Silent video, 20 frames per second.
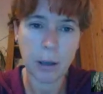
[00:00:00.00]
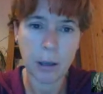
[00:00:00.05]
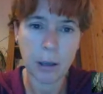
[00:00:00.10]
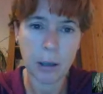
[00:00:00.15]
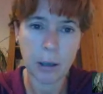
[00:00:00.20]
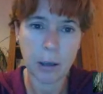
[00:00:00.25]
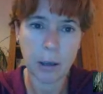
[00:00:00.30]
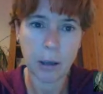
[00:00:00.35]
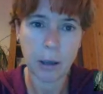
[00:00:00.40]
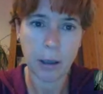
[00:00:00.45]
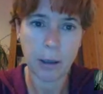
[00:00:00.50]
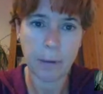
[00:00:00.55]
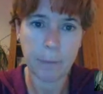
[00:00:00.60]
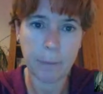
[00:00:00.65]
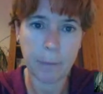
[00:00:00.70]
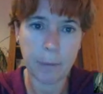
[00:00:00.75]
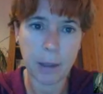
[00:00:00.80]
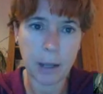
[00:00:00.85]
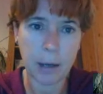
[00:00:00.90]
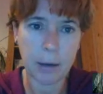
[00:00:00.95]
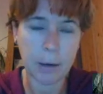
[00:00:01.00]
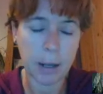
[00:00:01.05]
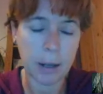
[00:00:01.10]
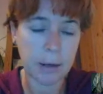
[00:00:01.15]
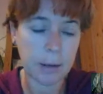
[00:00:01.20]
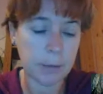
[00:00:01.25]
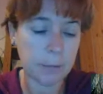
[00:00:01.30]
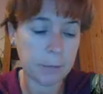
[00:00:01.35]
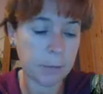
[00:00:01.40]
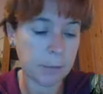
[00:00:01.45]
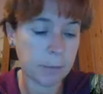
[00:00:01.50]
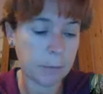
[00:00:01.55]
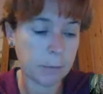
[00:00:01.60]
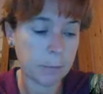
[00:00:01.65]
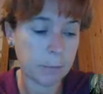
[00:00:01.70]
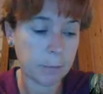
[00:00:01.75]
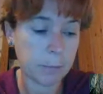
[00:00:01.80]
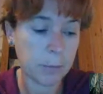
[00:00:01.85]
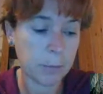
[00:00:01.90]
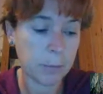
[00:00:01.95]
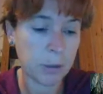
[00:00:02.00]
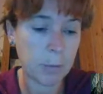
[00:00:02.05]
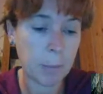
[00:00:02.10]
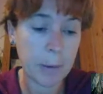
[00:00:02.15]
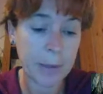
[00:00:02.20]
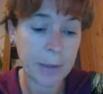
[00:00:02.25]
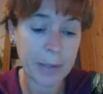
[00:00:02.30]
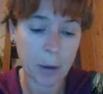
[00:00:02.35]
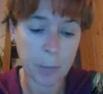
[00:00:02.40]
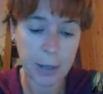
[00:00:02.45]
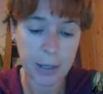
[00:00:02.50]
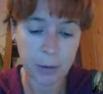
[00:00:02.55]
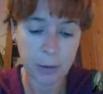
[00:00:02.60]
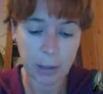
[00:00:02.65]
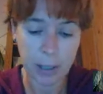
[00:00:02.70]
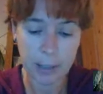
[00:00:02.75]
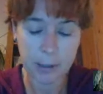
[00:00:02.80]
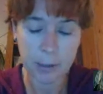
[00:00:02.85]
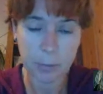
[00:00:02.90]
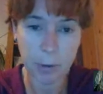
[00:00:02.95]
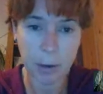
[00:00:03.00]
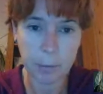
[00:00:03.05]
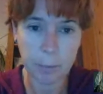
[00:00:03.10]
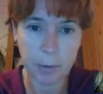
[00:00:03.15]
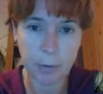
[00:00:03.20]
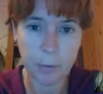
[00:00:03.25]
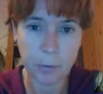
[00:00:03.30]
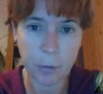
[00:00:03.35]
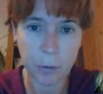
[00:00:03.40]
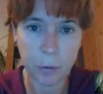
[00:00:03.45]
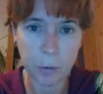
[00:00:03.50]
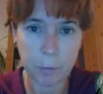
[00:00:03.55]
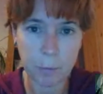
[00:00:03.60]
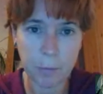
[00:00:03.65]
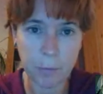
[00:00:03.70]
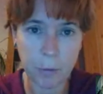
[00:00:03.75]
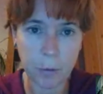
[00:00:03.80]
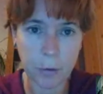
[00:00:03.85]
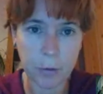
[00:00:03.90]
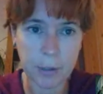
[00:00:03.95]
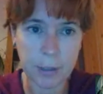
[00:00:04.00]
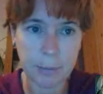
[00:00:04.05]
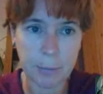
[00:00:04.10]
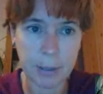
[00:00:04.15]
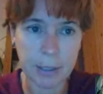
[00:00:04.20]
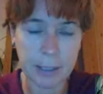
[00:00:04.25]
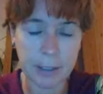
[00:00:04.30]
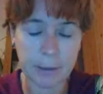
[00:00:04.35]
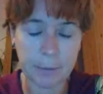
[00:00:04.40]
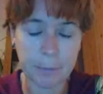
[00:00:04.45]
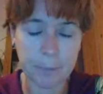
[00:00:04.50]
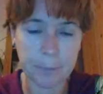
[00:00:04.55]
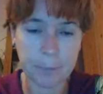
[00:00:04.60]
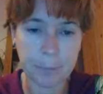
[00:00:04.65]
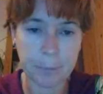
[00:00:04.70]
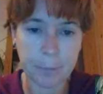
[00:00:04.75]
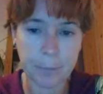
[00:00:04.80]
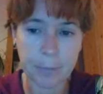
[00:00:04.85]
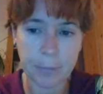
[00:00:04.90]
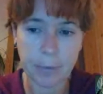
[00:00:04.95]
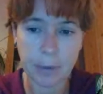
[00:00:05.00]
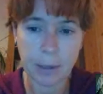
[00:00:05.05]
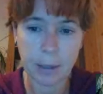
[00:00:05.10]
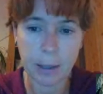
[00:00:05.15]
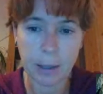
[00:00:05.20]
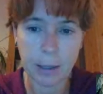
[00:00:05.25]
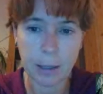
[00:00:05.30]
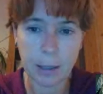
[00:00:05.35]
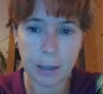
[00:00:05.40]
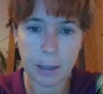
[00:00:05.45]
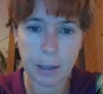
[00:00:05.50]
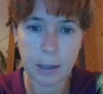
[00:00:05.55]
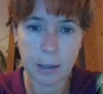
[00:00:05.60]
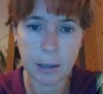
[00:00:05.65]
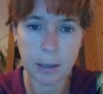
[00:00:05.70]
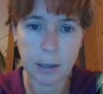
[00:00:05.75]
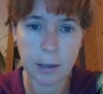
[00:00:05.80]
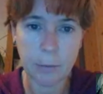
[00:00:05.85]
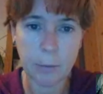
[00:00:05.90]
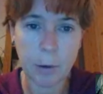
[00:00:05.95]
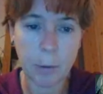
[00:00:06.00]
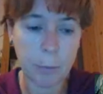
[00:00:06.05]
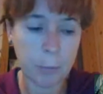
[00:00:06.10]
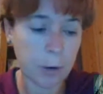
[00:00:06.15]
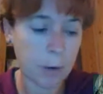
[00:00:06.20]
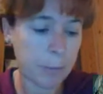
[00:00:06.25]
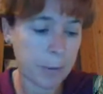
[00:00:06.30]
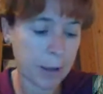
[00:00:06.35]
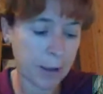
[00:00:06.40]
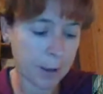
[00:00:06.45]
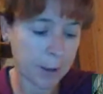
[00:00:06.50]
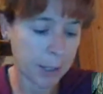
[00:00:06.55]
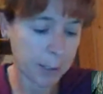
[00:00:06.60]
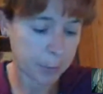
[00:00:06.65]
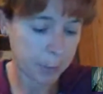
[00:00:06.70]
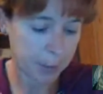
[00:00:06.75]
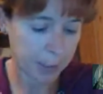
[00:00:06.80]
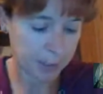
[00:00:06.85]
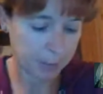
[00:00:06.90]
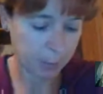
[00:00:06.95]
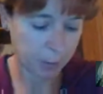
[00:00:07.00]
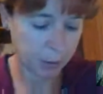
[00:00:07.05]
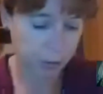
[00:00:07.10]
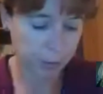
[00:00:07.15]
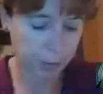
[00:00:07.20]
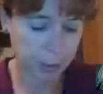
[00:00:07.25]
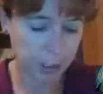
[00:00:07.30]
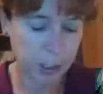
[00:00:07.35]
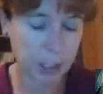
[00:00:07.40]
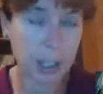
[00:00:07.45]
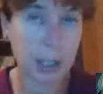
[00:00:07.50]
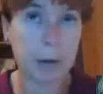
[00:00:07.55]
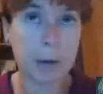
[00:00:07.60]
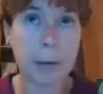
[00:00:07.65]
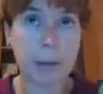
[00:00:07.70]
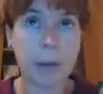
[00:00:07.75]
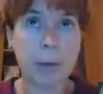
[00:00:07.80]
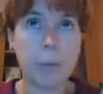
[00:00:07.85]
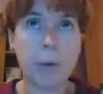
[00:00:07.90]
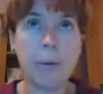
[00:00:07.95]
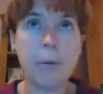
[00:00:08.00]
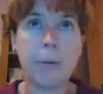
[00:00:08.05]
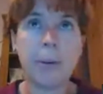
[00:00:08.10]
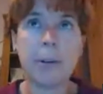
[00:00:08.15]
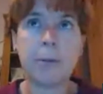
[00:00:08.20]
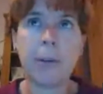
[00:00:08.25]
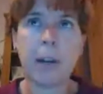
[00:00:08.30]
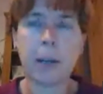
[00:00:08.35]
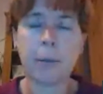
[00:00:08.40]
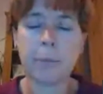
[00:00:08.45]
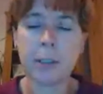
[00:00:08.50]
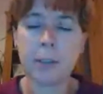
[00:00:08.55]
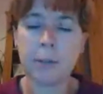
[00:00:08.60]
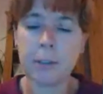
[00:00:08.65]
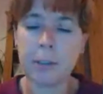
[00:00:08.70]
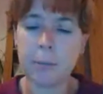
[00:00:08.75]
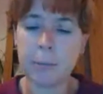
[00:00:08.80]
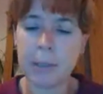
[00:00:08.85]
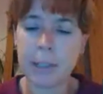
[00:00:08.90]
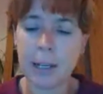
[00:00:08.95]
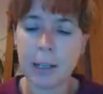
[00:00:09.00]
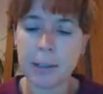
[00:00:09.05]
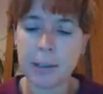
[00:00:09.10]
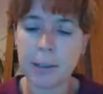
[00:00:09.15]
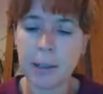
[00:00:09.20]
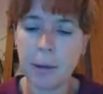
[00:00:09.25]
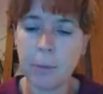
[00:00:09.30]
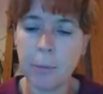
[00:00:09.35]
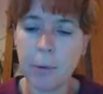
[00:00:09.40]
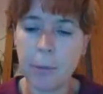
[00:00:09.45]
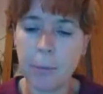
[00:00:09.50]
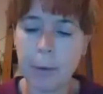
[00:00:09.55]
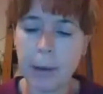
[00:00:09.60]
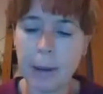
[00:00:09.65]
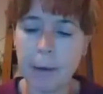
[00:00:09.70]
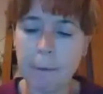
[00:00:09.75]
And presumably that'll be your last one before Christmas. We're a bit earlier with this module this year. I think we were in the run-up to Christmas last time, weren't we?